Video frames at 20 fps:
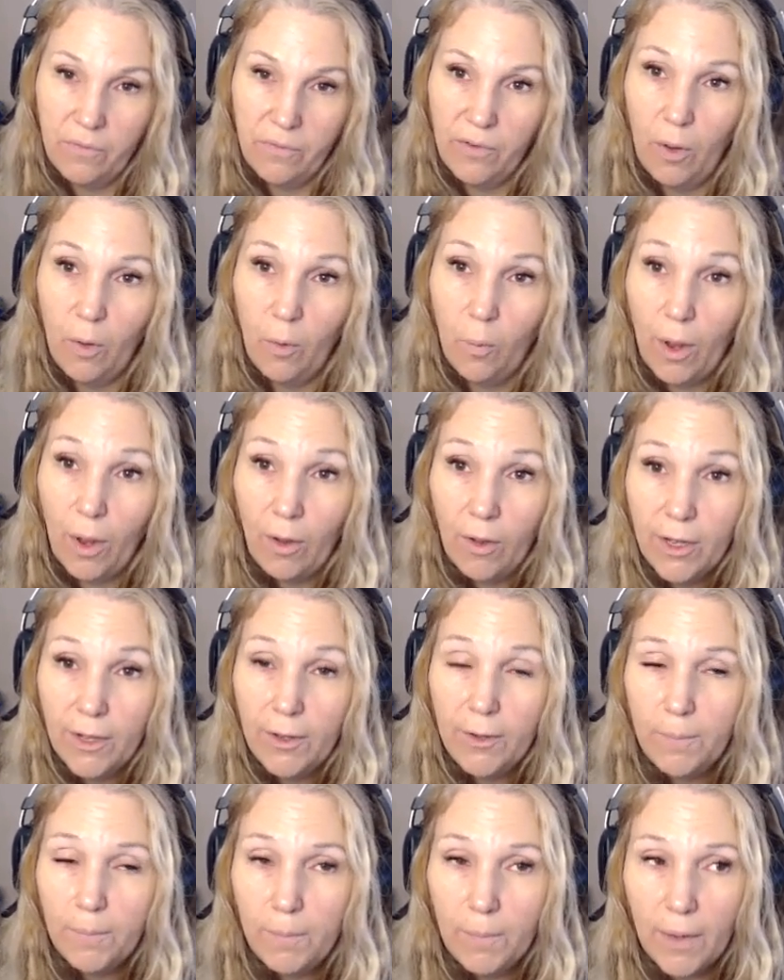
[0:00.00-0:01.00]
feel
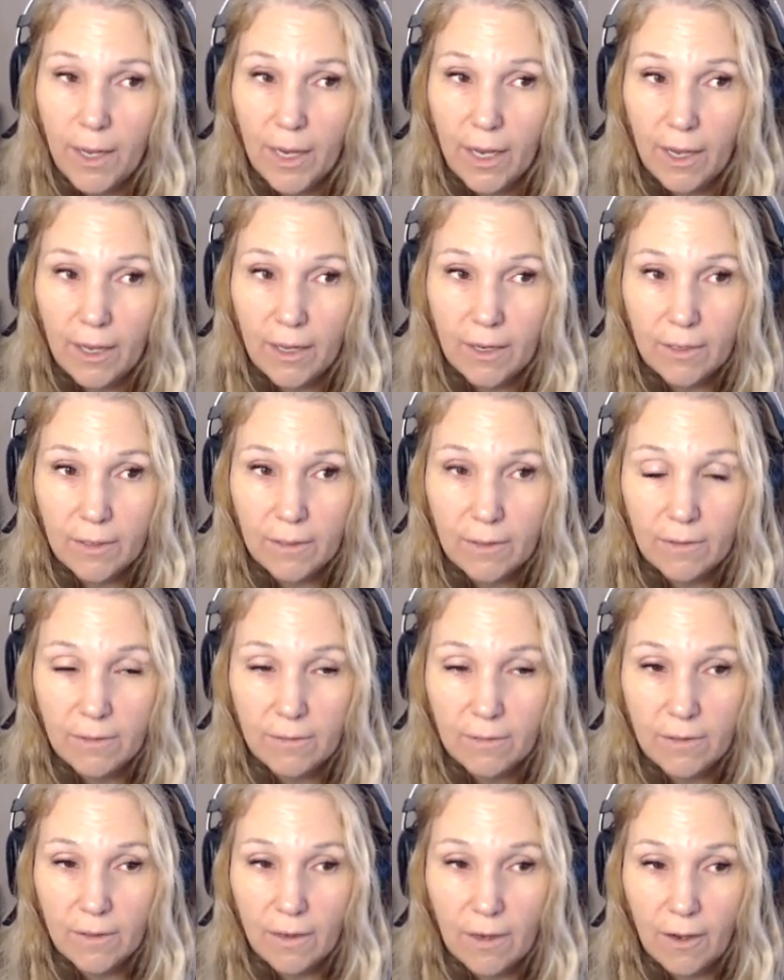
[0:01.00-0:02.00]
welcome and
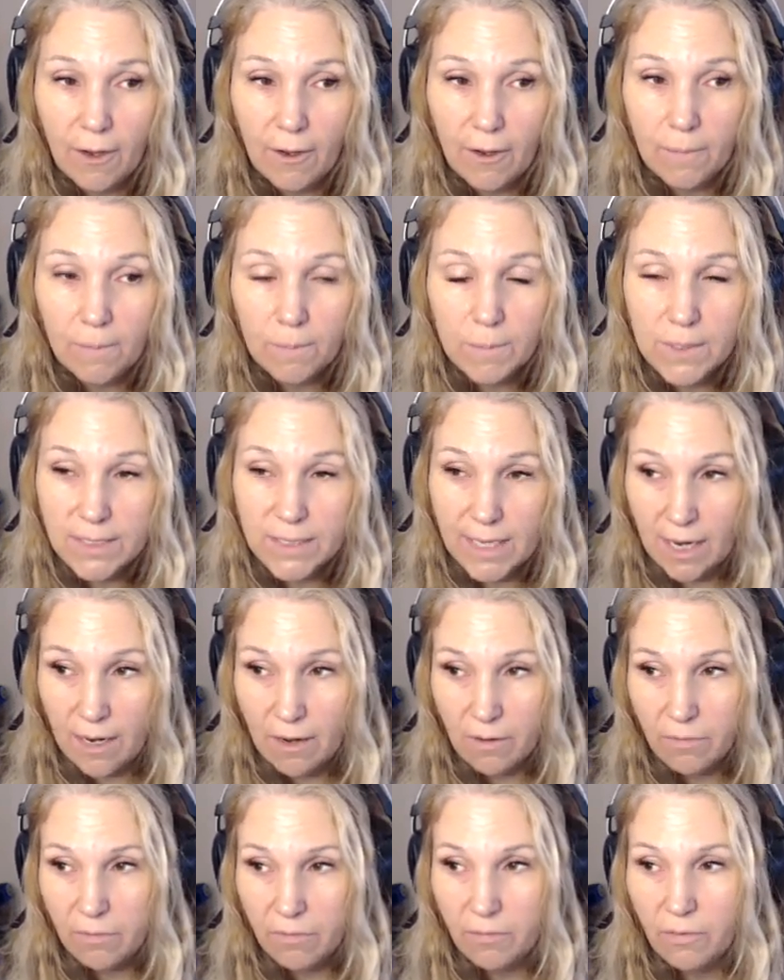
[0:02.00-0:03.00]

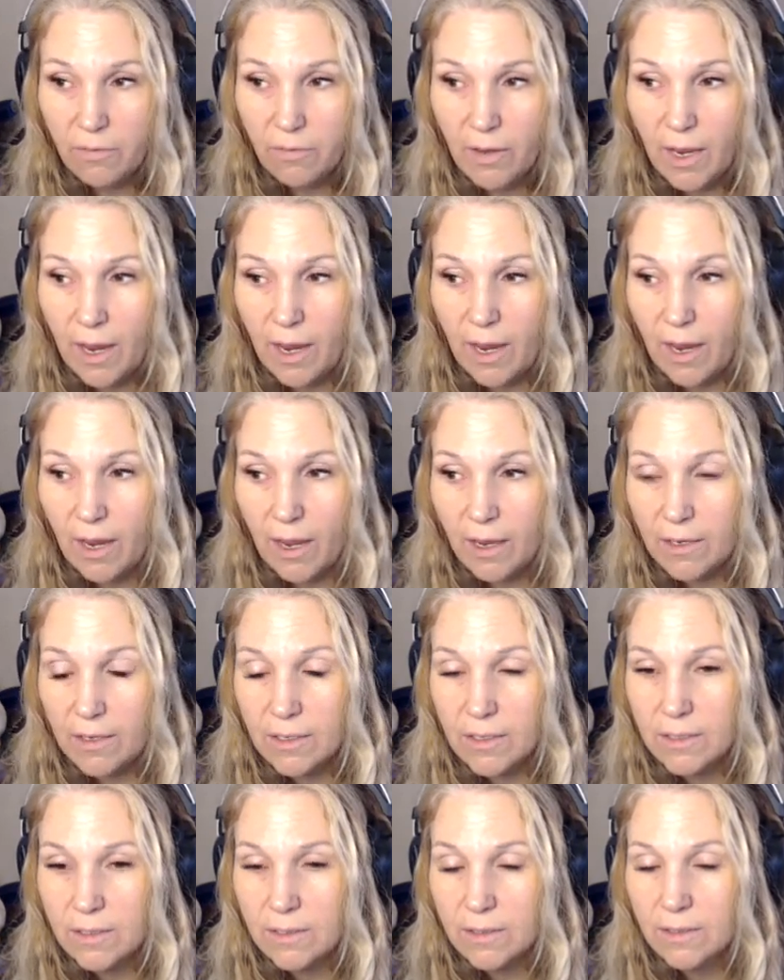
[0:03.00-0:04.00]
safe
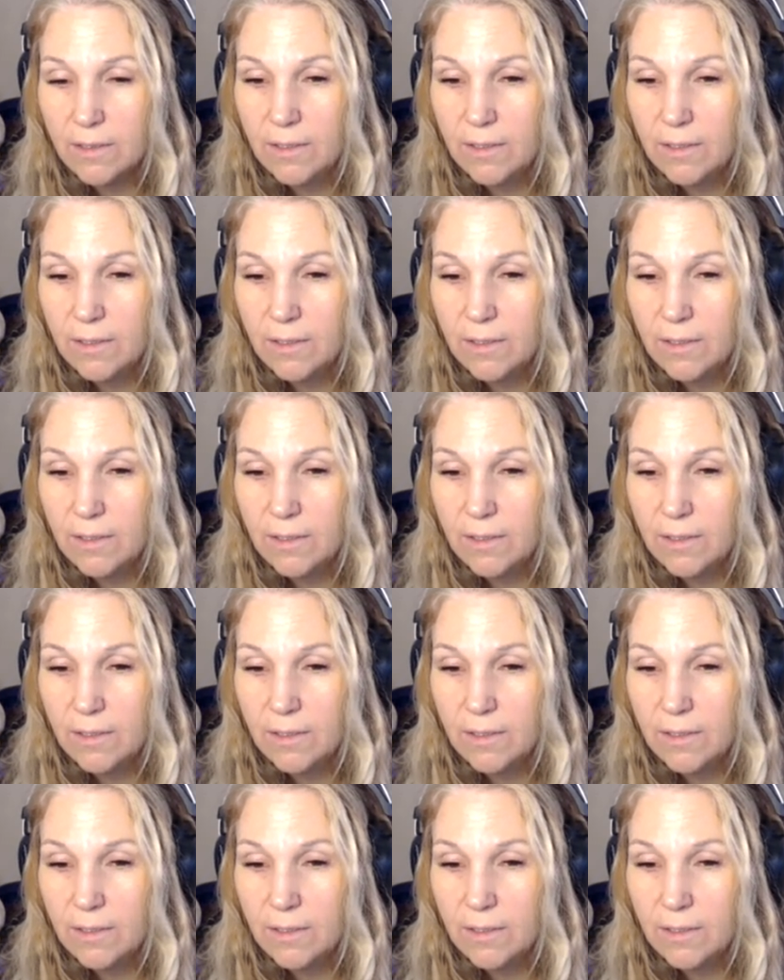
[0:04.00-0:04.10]
and